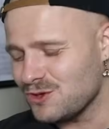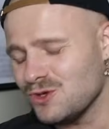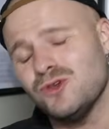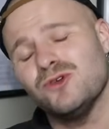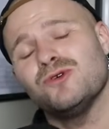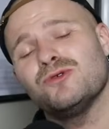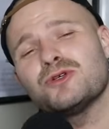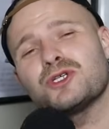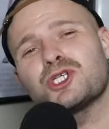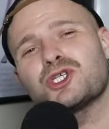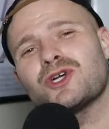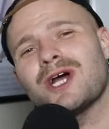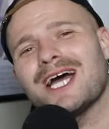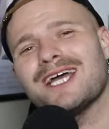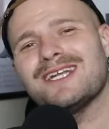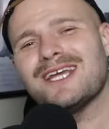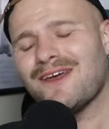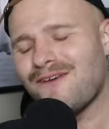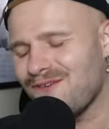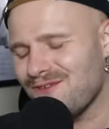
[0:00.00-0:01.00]
you
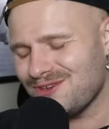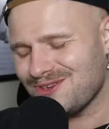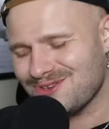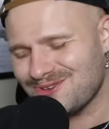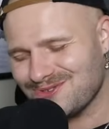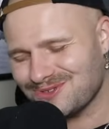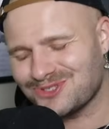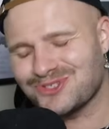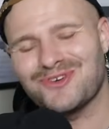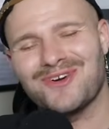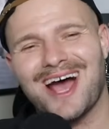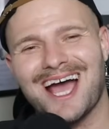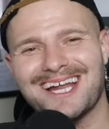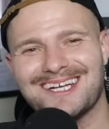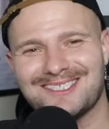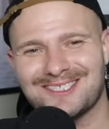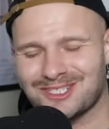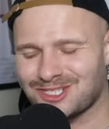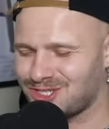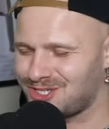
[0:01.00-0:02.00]
tried
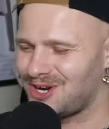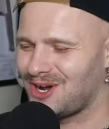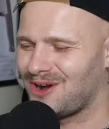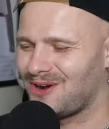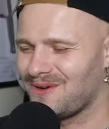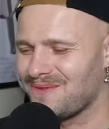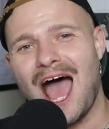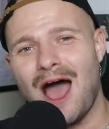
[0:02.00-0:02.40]
to show